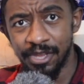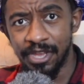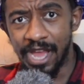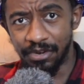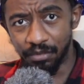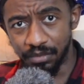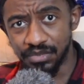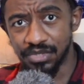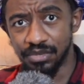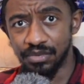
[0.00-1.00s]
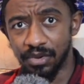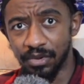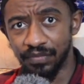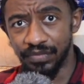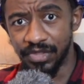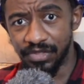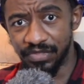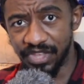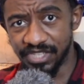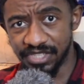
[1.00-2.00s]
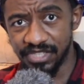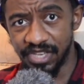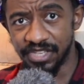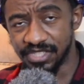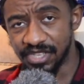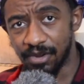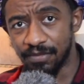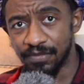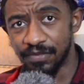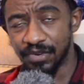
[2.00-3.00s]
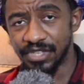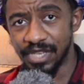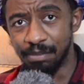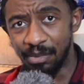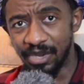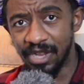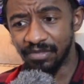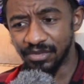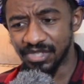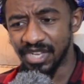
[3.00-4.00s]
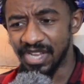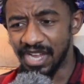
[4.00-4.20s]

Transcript: and also on this itself for its input levels.